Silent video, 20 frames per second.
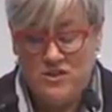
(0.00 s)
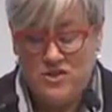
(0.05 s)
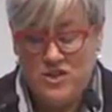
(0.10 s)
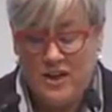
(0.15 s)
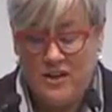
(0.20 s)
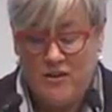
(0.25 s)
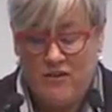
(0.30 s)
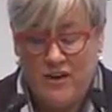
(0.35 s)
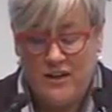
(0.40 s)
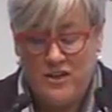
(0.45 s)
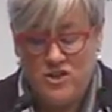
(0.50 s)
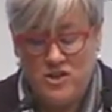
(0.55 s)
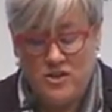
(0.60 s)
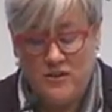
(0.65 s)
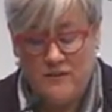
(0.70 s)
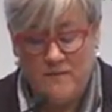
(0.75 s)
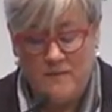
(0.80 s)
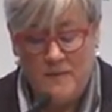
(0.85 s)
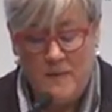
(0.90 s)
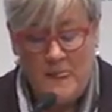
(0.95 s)

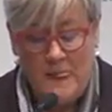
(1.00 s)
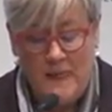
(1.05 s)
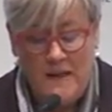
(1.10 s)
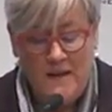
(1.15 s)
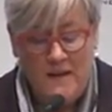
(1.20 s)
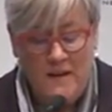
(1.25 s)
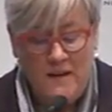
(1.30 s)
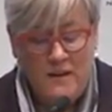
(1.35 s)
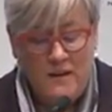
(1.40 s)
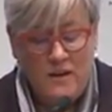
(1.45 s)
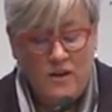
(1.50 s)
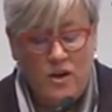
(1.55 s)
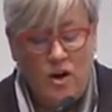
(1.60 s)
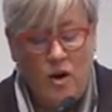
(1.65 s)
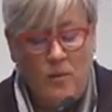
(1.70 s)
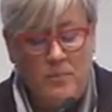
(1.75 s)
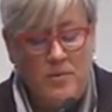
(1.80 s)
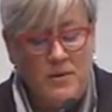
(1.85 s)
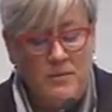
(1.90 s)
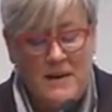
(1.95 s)
generation,
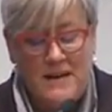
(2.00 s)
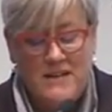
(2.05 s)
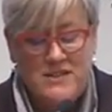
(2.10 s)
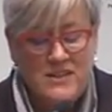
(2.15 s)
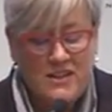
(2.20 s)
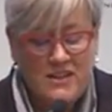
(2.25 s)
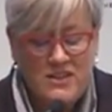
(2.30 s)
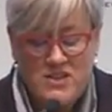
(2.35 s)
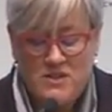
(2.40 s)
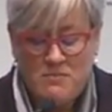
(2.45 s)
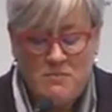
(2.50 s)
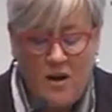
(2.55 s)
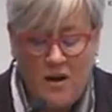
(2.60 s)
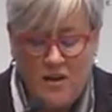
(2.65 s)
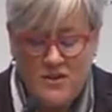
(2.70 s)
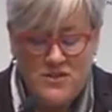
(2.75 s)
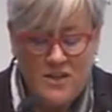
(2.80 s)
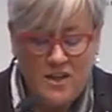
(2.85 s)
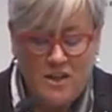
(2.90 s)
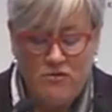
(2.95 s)
complementing
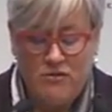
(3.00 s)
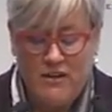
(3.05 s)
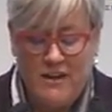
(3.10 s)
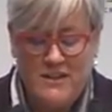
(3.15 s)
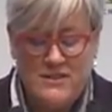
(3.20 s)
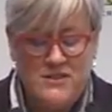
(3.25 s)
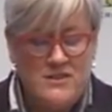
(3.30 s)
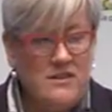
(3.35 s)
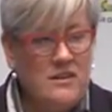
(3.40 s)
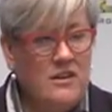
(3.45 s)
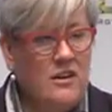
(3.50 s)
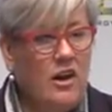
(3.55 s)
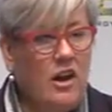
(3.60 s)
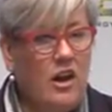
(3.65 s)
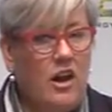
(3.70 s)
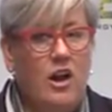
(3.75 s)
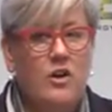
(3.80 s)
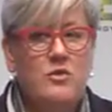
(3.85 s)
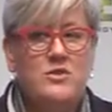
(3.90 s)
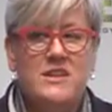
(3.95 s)
smarter grids,
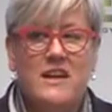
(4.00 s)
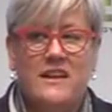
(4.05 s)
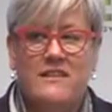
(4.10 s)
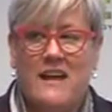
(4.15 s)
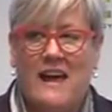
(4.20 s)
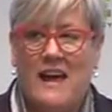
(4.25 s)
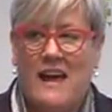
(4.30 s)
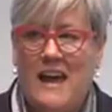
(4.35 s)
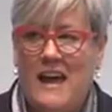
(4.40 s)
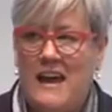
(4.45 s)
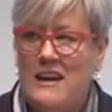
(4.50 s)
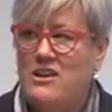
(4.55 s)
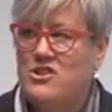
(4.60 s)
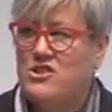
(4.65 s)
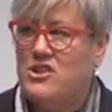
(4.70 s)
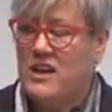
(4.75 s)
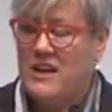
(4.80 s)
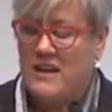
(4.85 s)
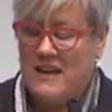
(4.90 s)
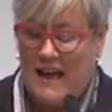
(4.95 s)
closing that
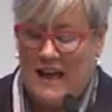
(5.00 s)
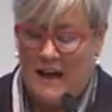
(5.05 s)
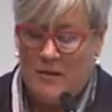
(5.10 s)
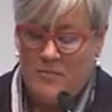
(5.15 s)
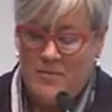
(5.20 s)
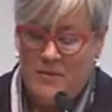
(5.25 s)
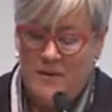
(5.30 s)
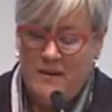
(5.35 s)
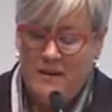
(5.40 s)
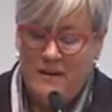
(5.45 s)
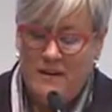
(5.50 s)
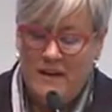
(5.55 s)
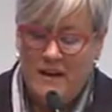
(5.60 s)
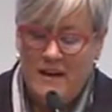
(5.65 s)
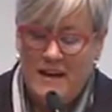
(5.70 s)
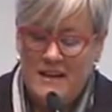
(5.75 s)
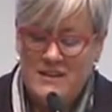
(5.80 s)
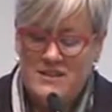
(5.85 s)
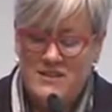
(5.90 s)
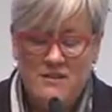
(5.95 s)
energy gap
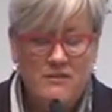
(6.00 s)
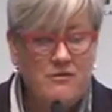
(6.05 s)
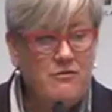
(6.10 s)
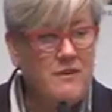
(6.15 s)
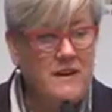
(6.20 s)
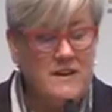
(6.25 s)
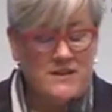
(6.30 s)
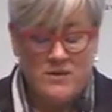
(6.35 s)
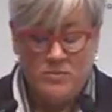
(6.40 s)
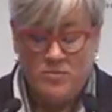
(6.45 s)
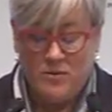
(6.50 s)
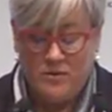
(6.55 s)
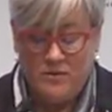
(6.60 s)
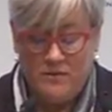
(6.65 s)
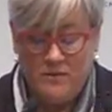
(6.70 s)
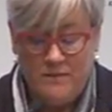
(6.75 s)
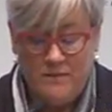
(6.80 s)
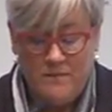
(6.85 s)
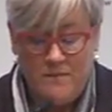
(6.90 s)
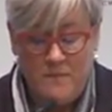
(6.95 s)
is feasible.
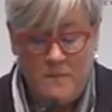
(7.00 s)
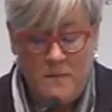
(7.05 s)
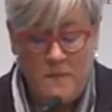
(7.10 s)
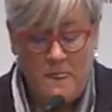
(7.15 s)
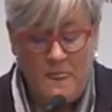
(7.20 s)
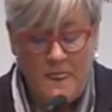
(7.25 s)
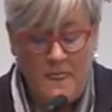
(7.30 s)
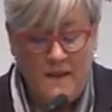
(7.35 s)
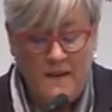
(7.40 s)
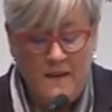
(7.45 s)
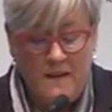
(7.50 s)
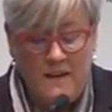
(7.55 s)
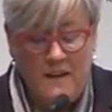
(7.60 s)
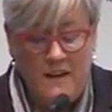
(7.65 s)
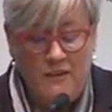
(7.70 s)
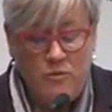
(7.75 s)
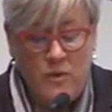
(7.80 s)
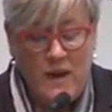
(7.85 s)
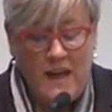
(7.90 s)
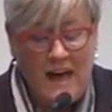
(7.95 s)

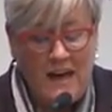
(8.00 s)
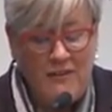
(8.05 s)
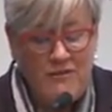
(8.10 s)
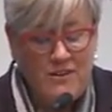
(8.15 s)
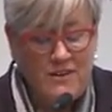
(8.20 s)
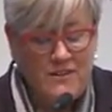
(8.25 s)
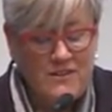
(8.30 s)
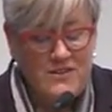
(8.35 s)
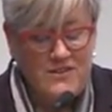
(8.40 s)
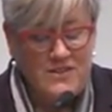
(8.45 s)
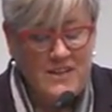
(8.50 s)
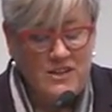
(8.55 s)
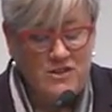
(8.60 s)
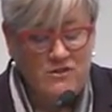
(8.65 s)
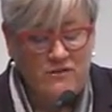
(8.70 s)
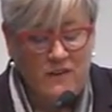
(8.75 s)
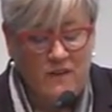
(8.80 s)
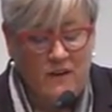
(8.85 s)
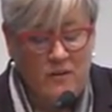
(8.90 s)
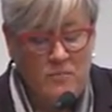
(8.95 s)
If we have it at the center
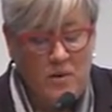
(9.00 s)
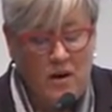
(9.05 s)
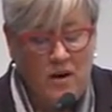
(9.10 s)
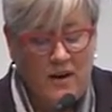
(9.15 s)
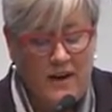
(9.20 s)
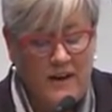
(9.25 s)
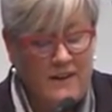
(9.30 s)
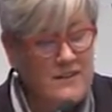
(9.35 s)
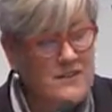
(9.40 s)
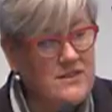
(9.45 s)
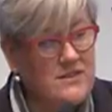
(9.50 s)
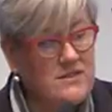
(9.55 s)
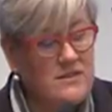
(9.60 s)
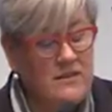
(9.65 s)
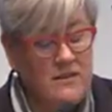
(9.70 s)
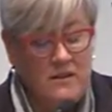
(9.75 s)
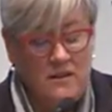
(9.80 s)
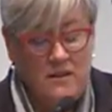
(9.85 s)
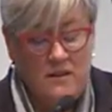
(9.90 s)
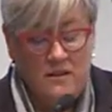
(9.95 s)
of our minds,
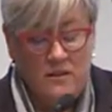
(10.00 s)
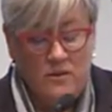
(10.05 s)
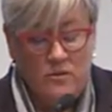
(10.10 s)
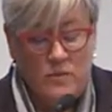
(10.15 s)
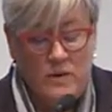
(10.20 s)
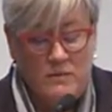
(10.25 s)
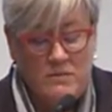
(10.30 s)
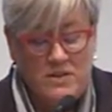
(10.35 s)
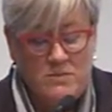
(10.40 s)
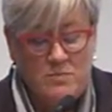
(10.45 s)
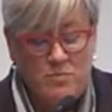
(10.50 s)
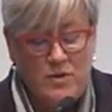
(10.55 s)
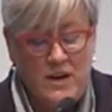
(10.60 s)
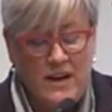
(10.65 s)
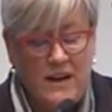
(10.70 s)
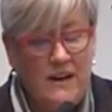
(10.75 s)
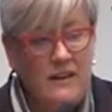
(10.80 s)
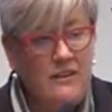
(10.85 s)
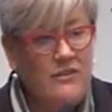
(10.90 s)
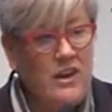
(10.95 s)
we must
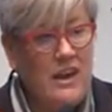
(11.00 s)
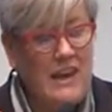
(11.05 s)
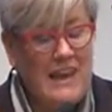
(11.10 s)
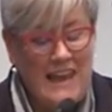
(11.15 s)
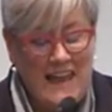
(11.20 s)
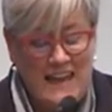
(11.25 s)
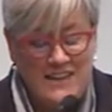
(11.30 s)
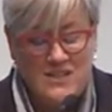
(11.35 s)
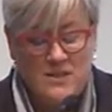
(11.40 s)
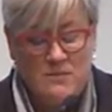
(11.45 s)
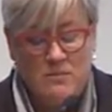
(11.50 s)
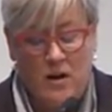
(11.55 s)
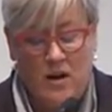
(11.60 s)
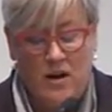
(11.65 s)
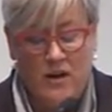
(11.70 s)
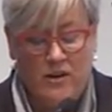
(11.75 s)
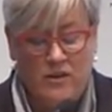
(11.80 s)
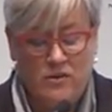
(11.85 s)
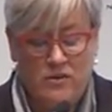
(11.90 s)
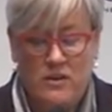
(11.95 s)
bring the last
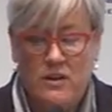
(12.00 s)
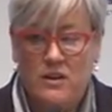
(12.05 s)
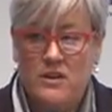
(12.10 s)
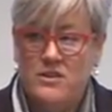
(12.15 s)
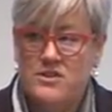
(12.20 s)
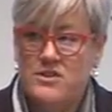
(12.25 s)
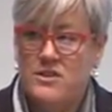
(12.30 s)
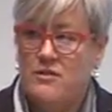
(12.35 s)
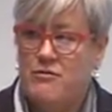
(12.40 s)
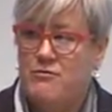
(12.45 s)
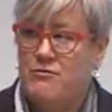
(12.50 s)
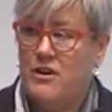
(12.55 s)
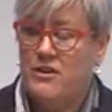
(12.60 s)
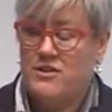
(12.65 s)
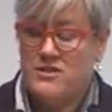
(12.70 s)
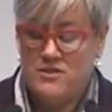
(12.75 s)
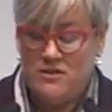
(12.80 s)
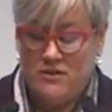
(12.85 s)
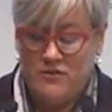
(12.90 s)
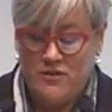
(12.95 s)
mile to the
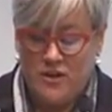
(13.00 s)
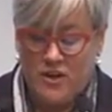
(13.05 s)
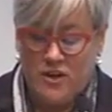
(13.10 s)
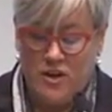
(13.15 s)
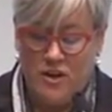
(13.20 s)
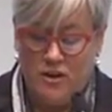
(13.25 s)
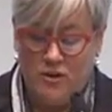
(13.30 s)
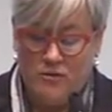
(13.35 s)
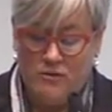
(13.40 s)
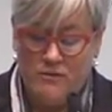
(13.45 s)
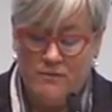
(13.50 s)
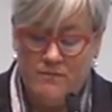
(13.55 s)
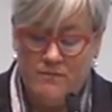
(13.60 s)
front of the queue.